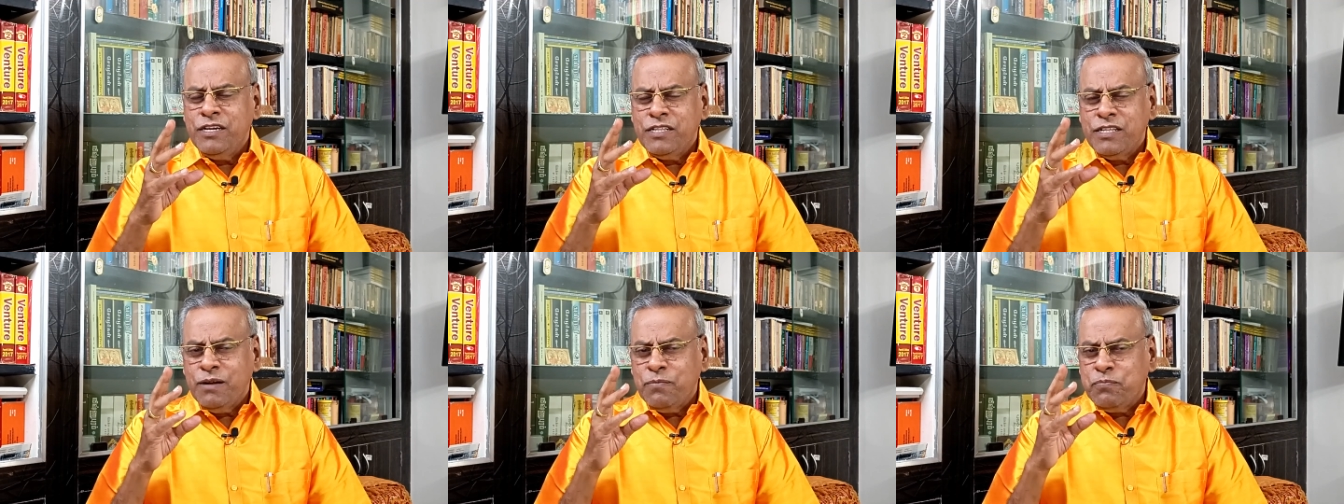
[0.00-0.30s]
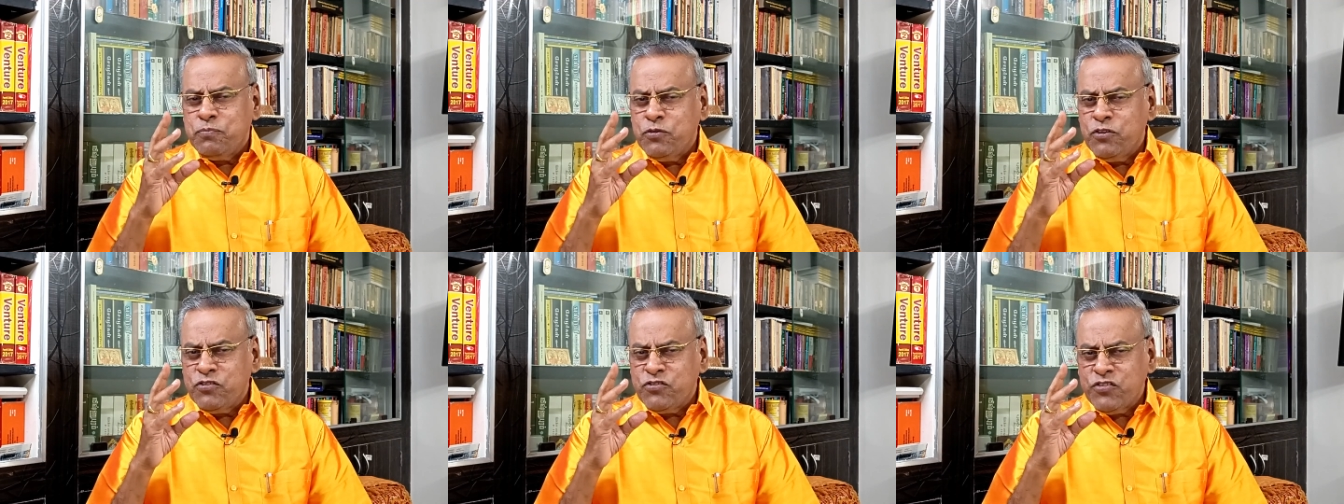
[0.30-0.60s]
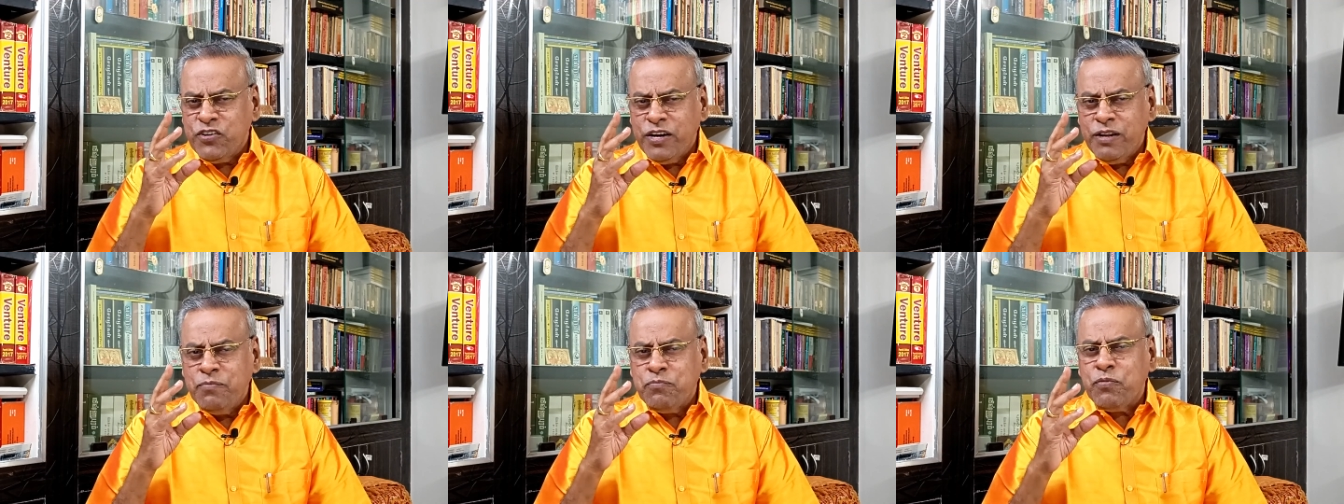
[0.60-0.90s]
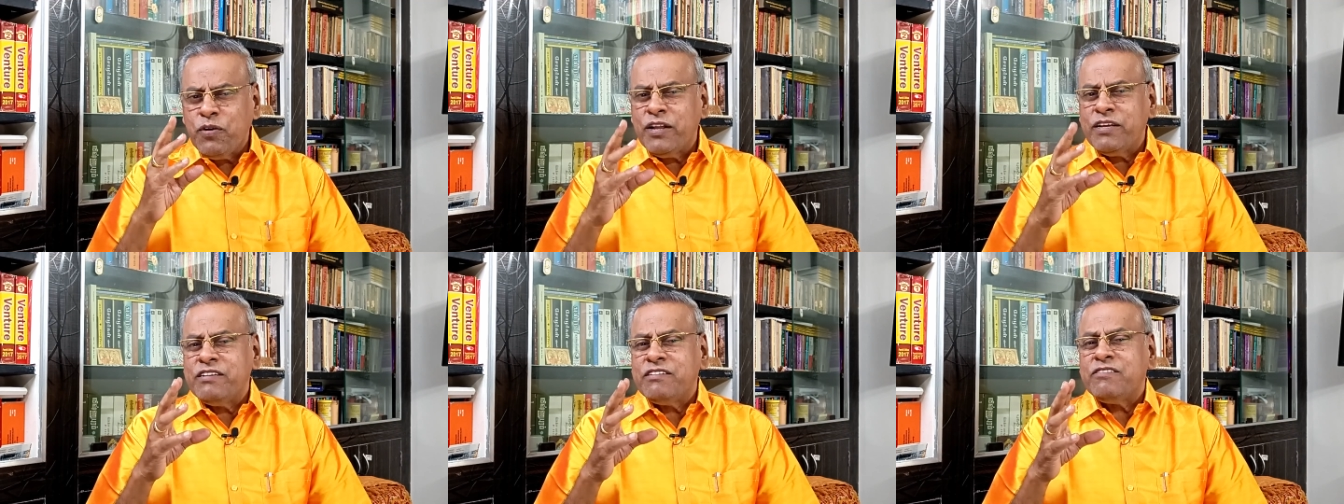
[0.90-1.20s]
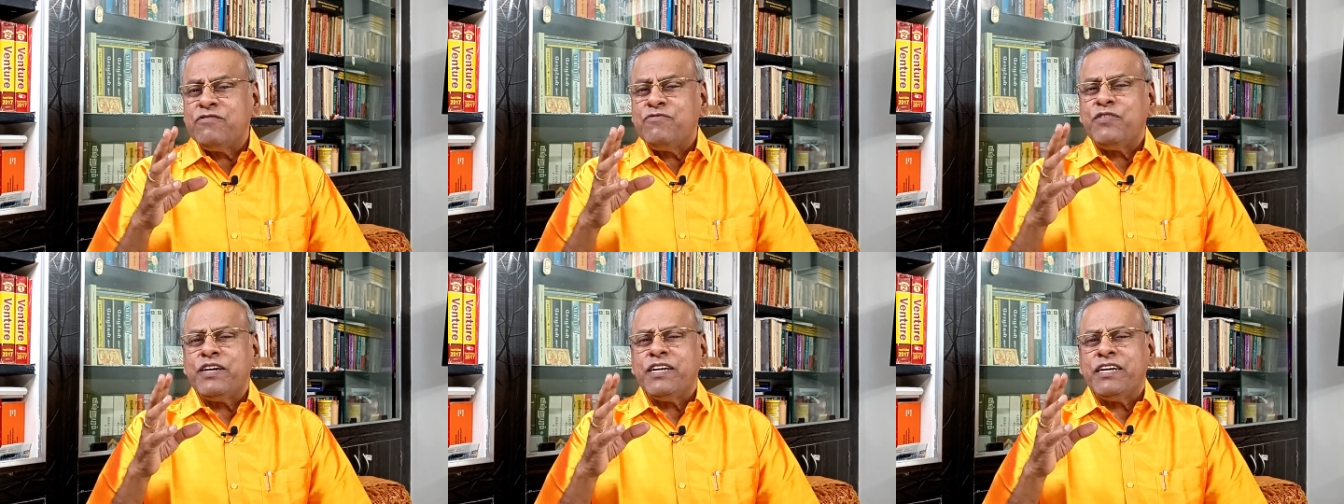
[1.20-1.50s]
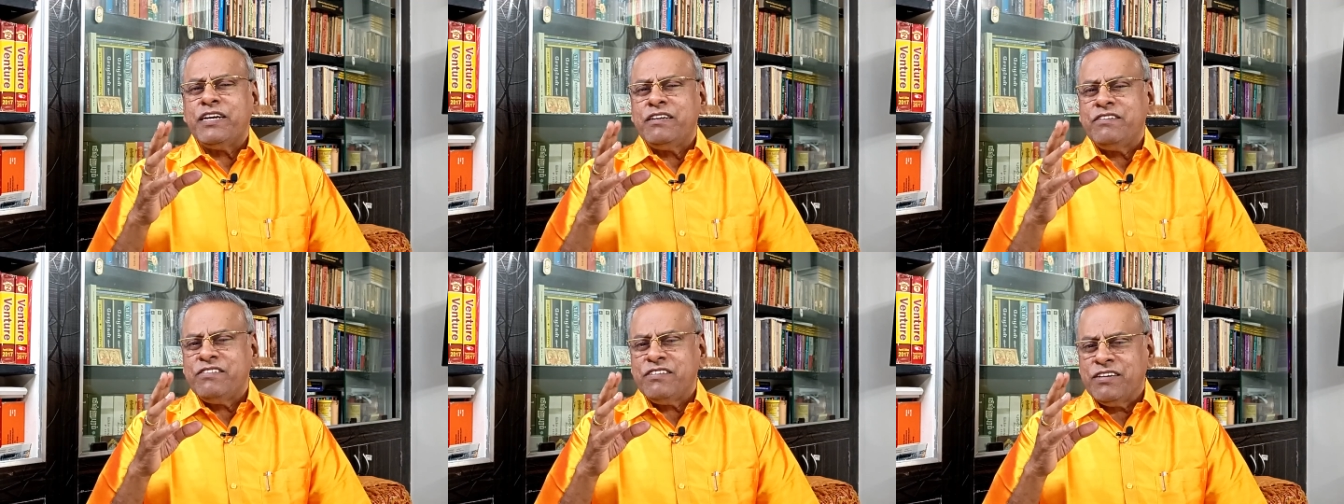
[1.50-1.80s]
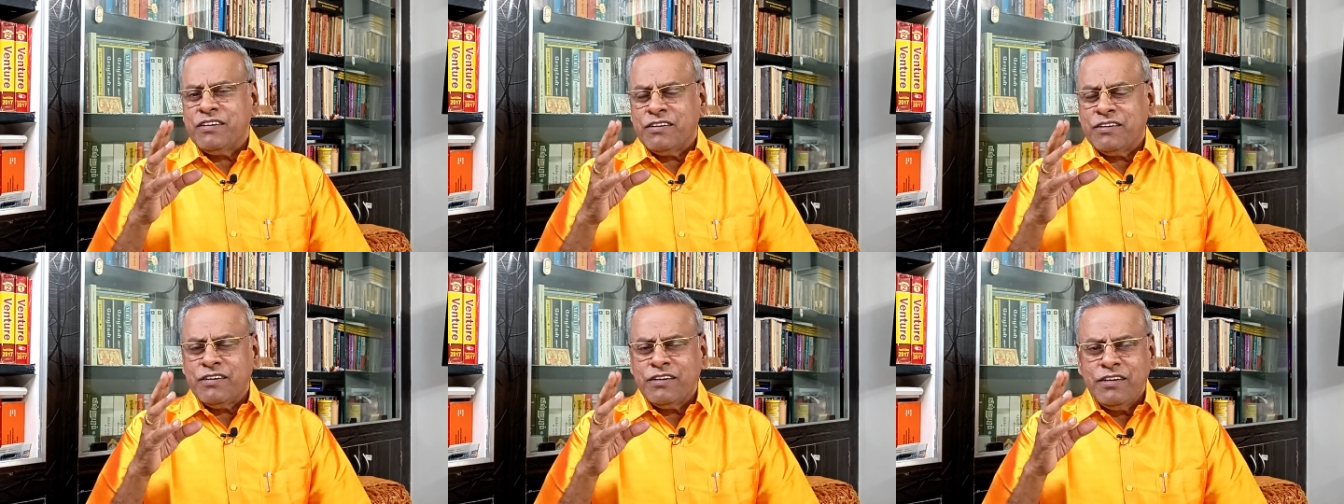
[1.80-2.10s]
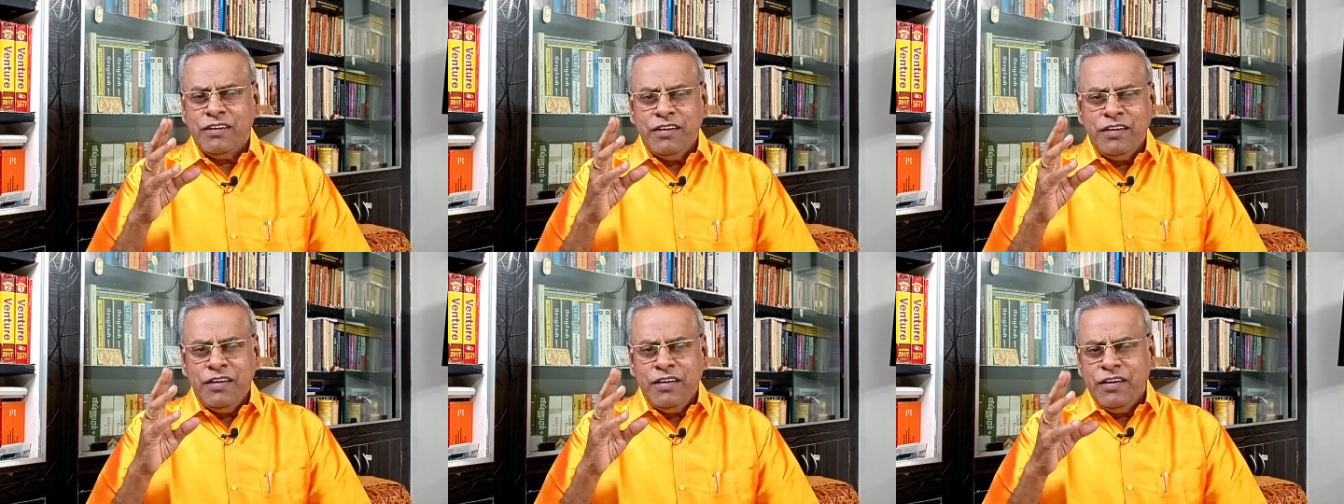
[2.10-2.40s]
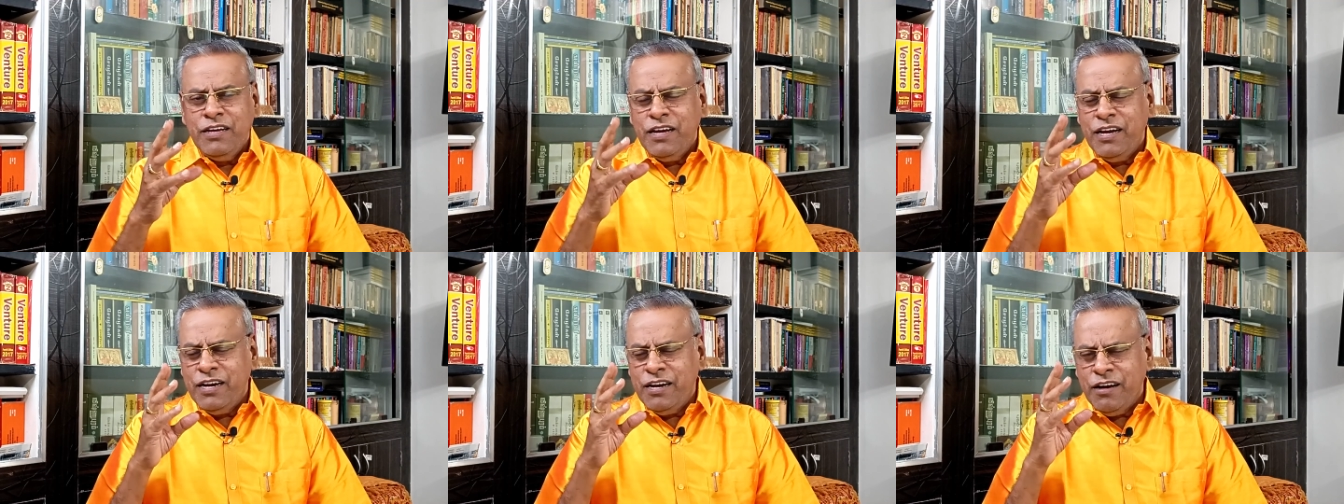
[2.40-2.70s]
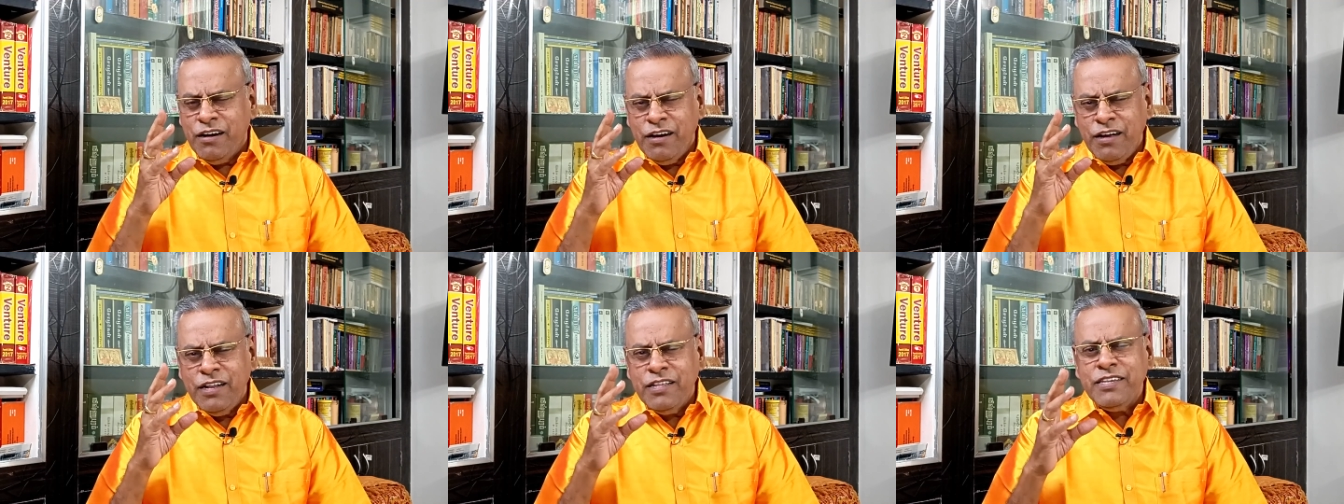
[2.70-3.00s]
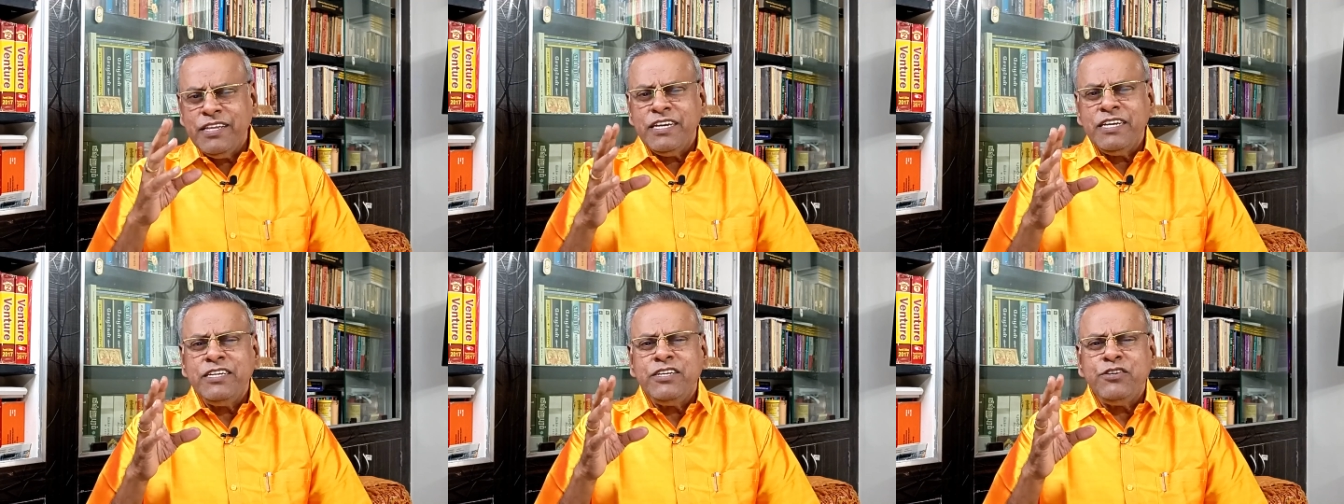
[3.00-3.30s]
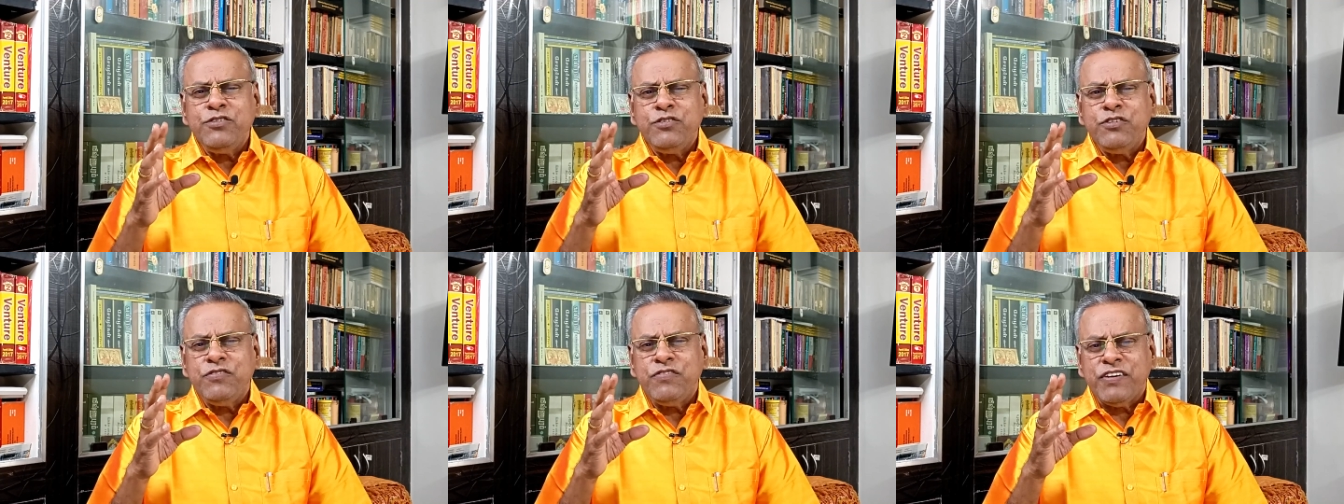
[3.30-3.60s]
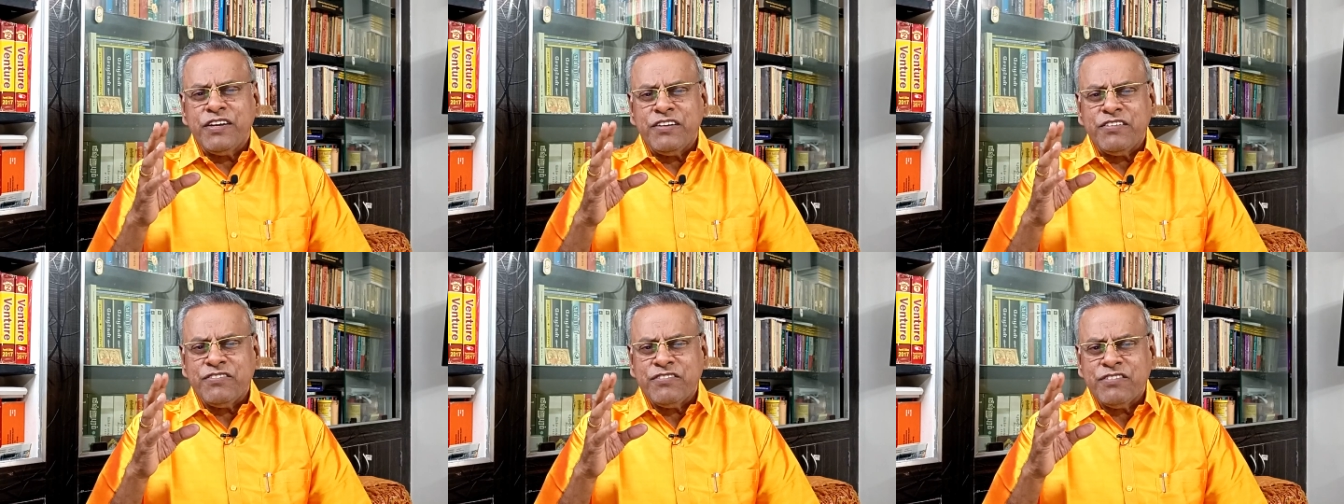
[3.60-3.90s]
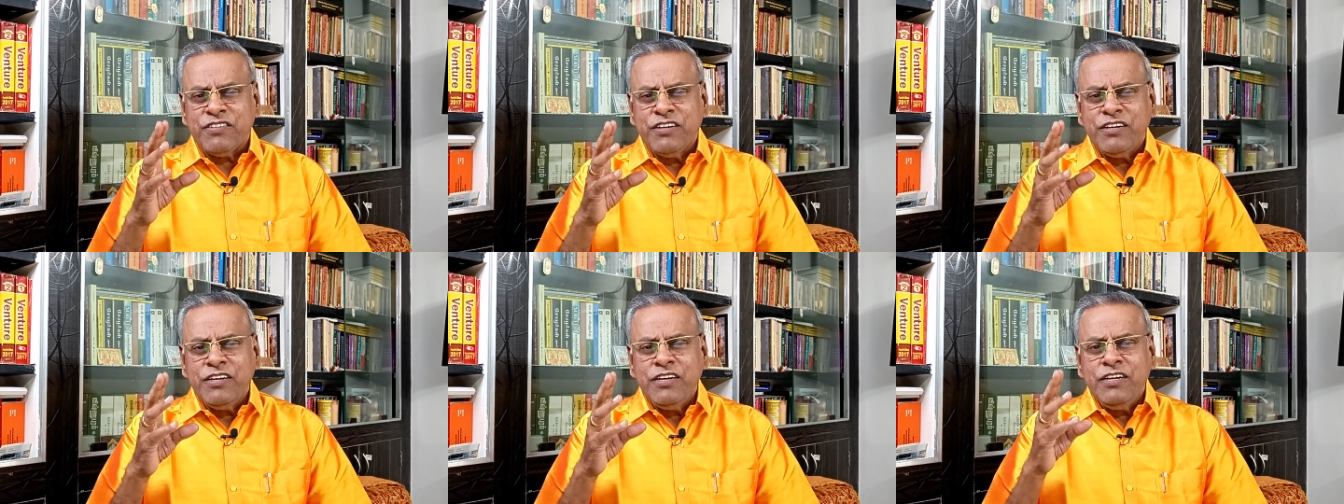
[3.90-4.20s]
the Postal Employees Federation, and all the individuals.